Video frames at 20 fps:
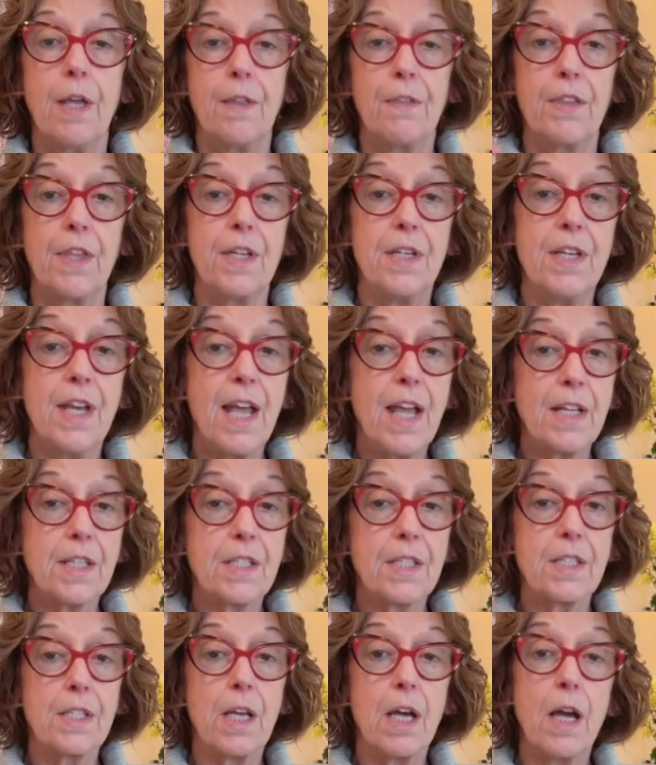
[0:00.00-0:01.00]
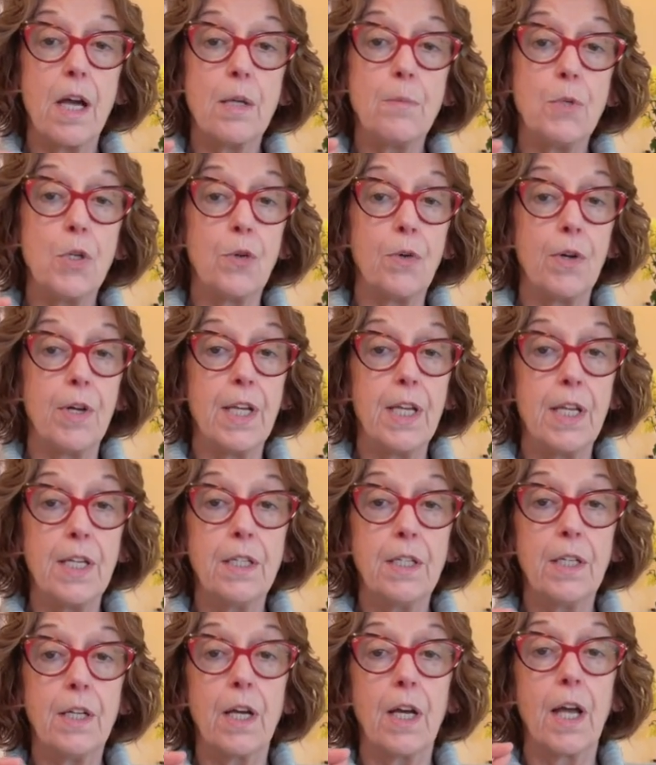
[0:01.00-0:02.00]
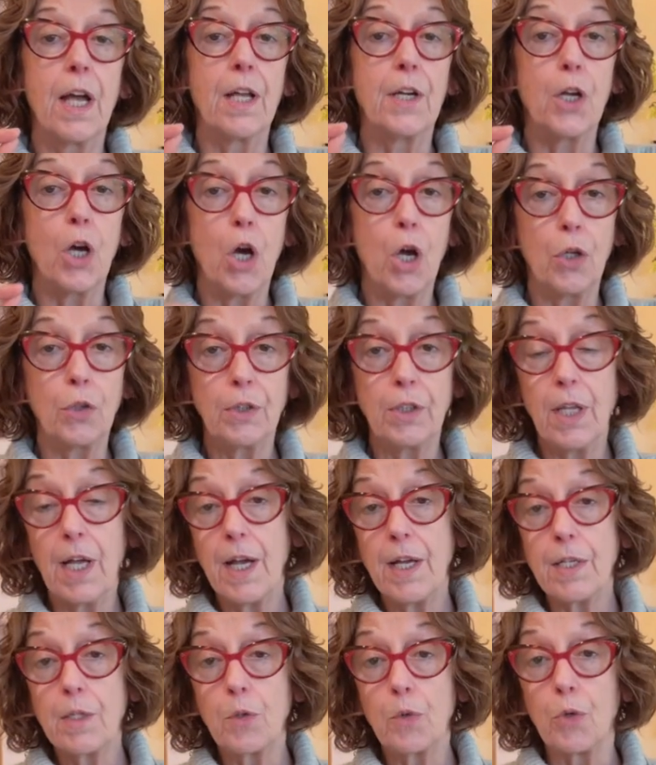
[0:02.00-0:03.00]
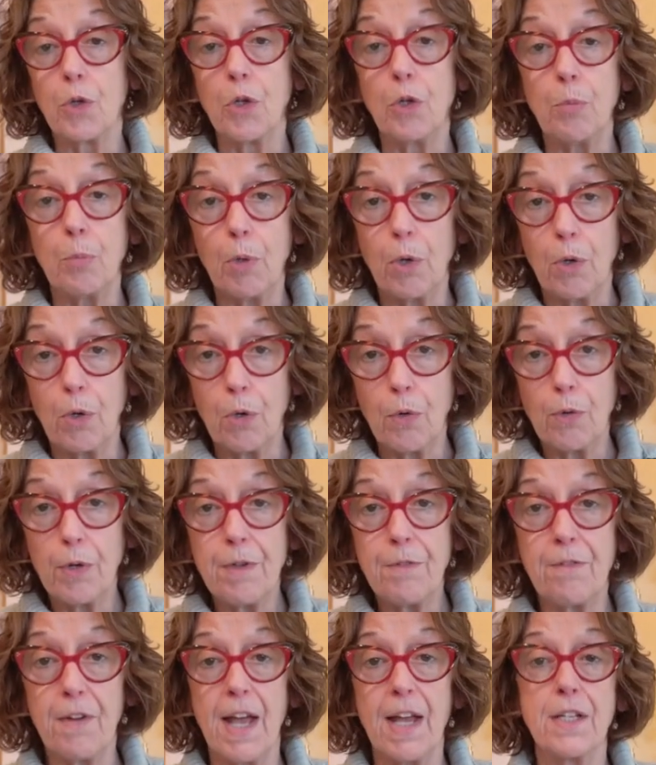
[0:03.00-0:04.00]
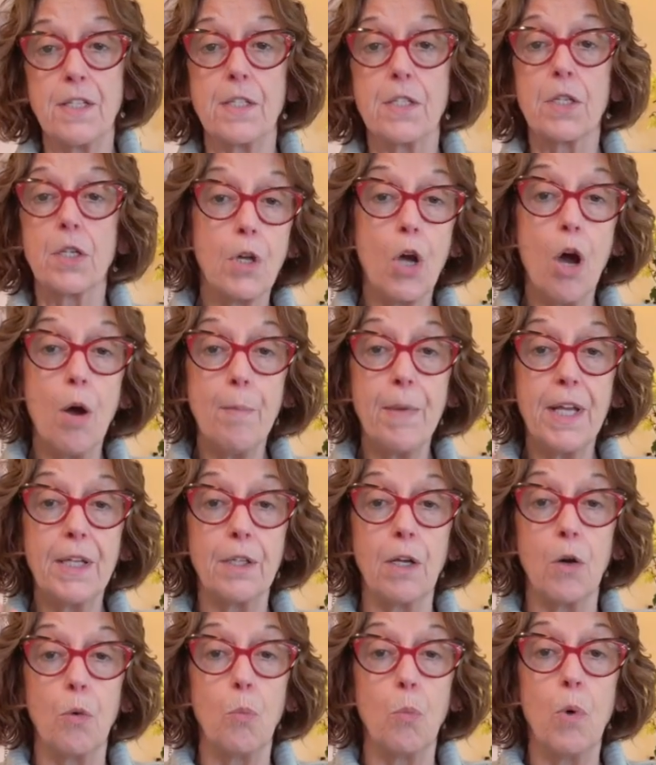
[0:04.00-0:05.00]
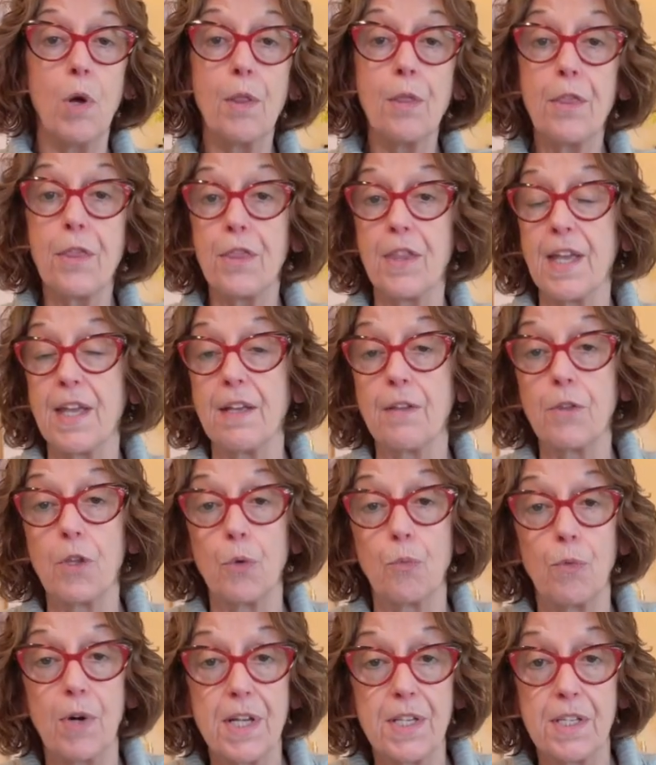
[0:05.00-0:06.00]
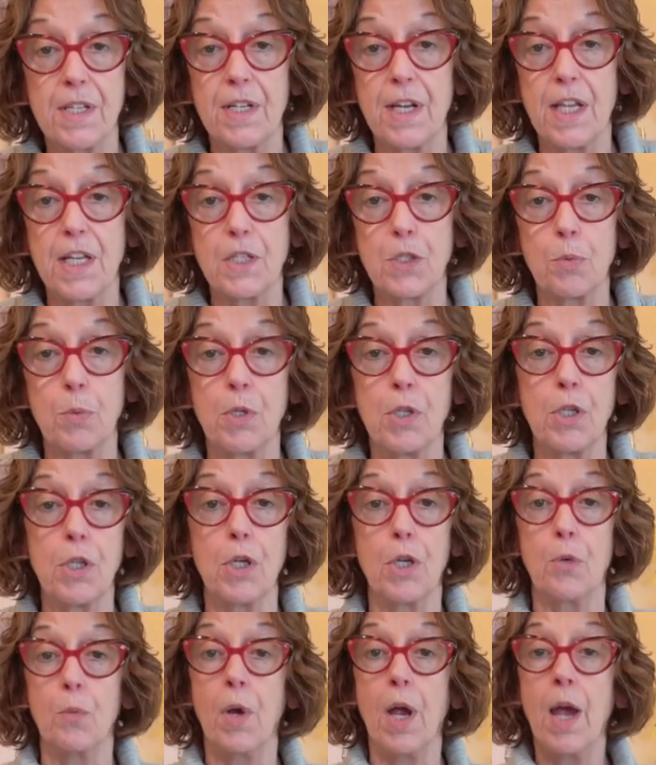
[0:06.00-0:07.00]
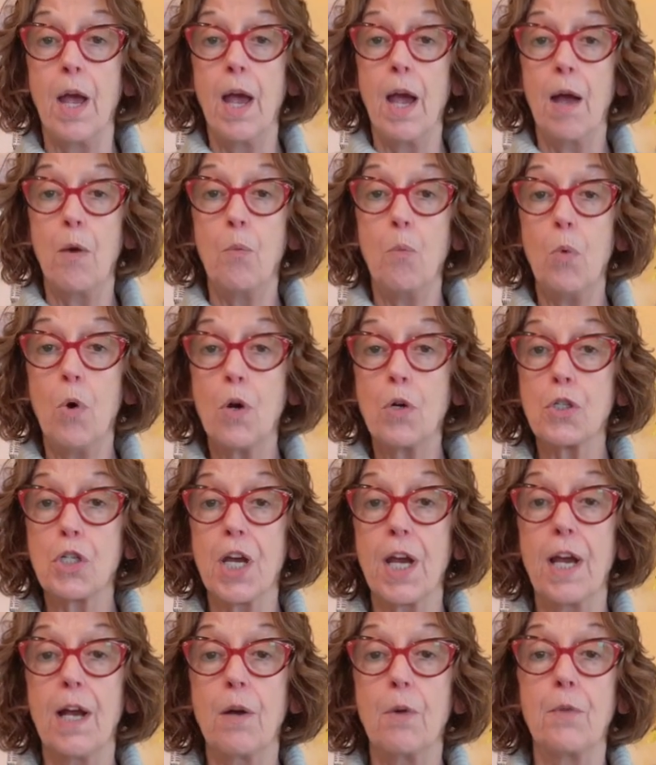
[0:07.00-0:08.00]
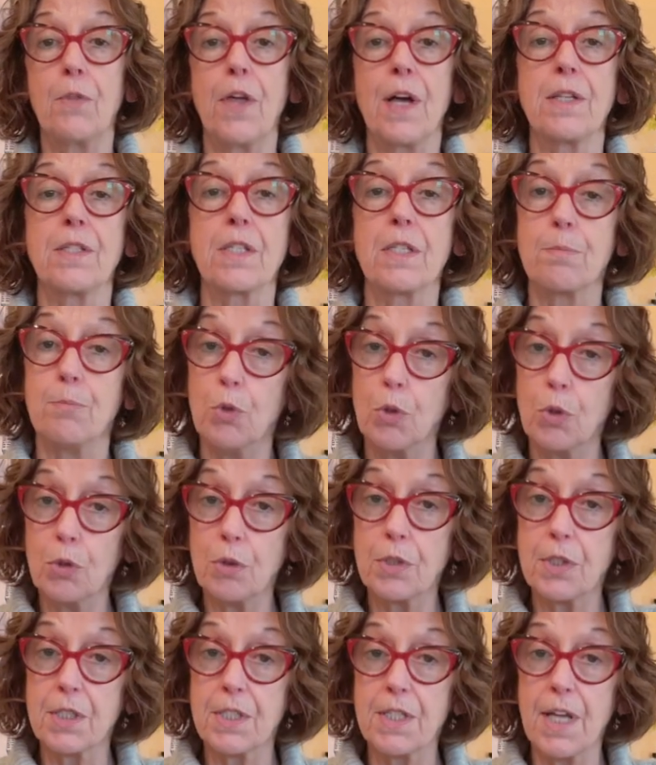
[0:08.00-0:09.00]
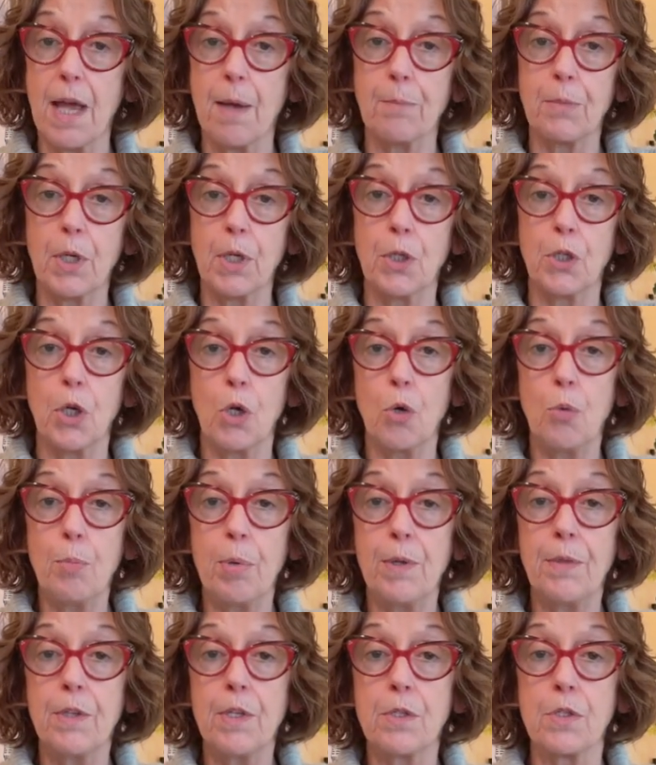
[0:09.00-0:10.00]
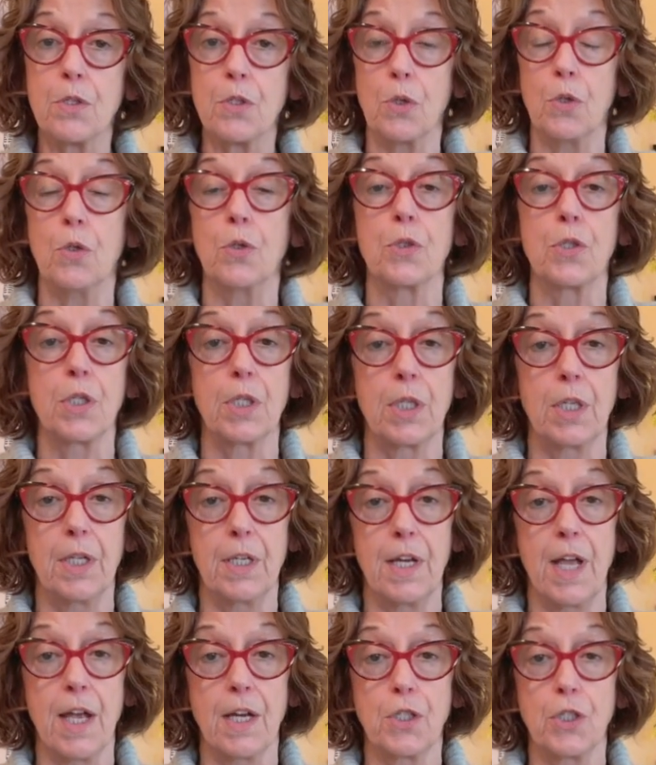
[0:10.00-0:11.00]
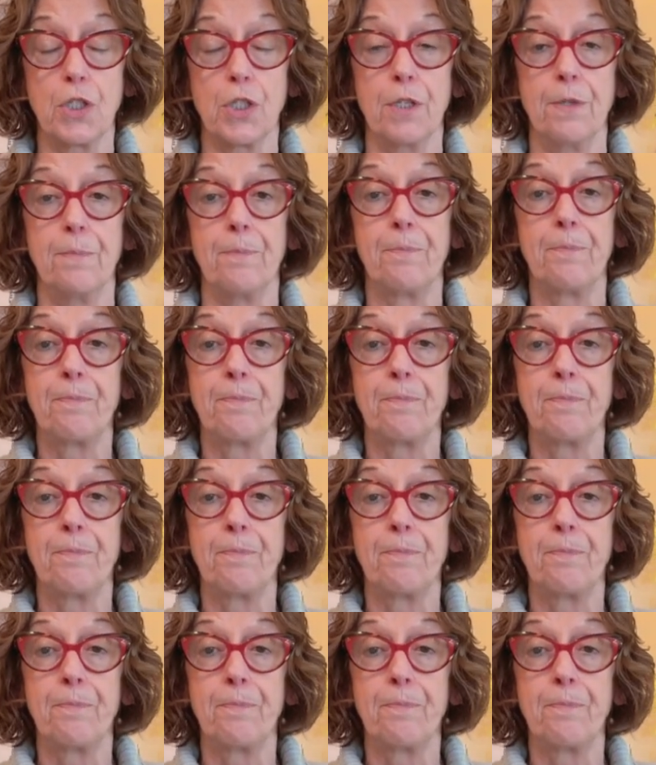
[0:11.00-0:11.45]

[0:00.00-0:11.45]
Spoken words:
The next time you're in an online group or event, comment on one thing that resonates with you and watch how that small step can open the door to connection.